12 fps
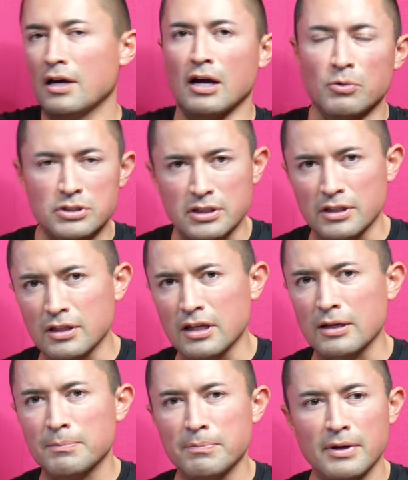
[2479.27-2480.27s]
yeah. I was kind of
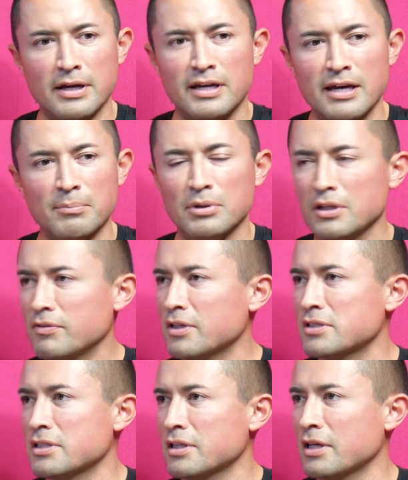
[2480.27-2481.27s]
like, I can't believe
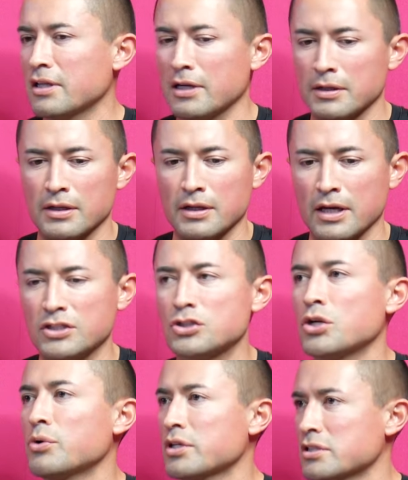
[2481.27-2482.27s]
this, and and I I
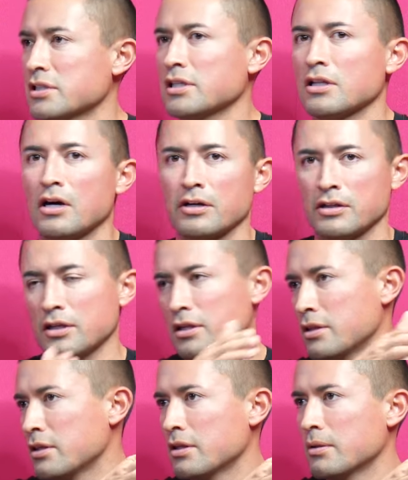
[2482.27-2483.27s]
seriously logged
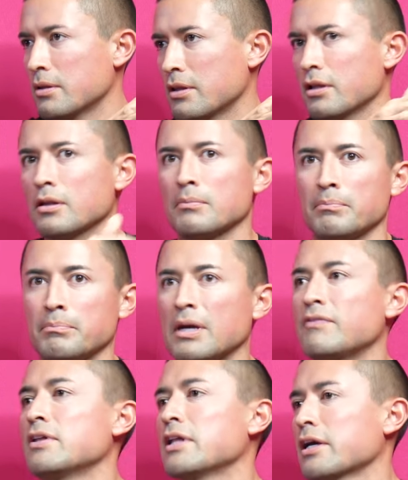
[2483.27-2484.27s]
in yeah
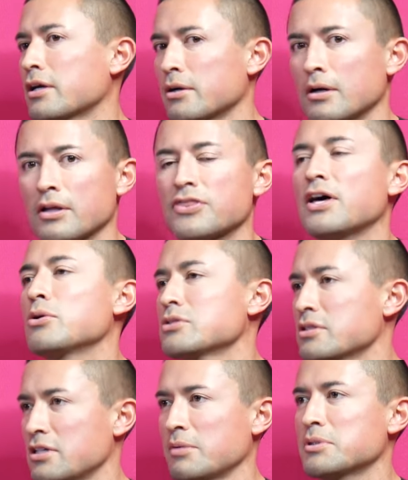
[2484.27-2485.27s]
maybe like a, a
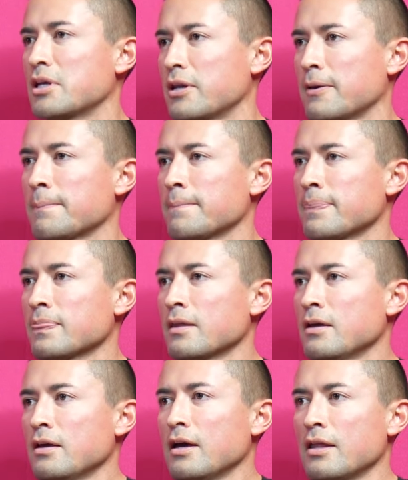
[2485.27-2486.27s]
thousand times that day.
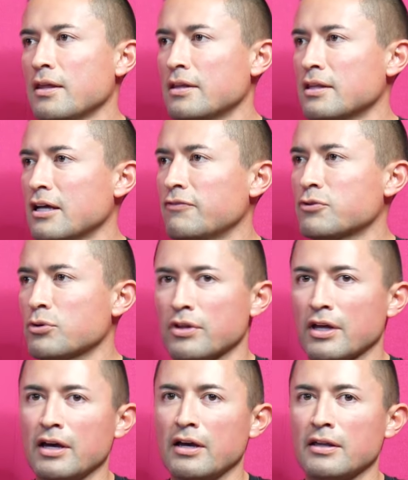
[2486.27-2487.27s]
Oh, and, and then after
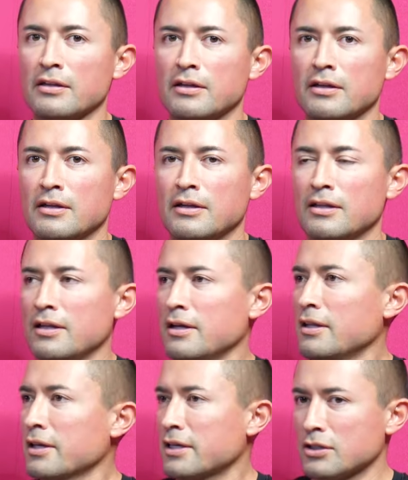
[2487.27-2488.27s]
that, so
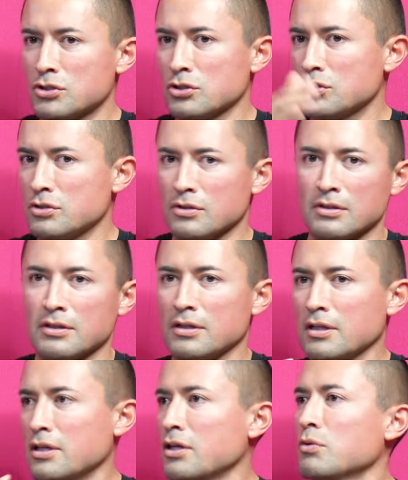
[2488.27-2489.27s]
cool. like it just,
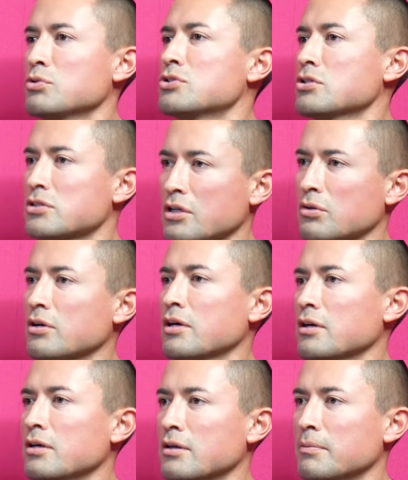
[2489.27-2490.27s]
it, it, was just like,
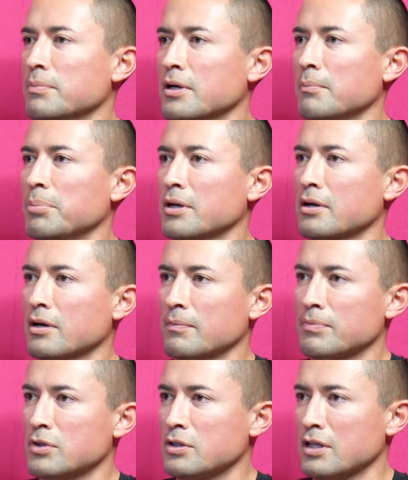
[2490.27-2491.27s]
okay. Yeah. But, but
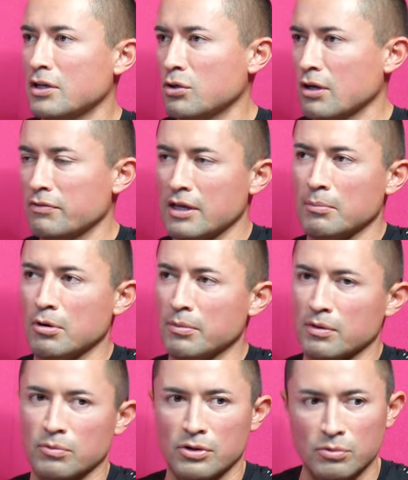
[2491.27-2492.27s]
uh, did you have that
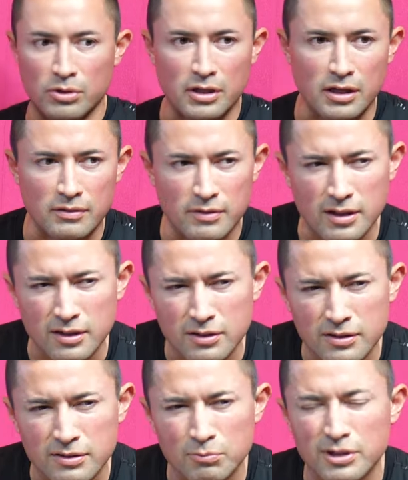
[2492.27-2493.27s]
moment where you were kind of like,
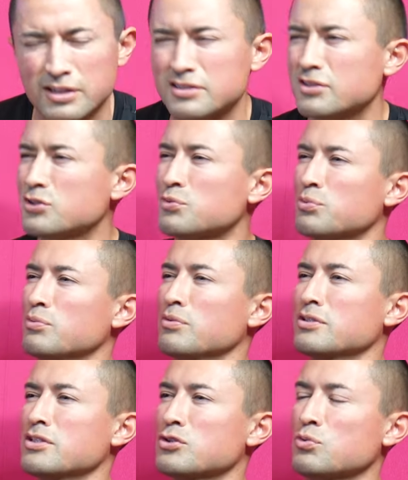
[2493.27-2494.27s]
wait, is this,
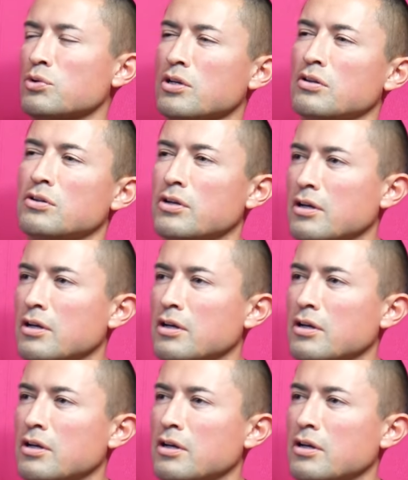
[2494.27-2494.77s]
is this real or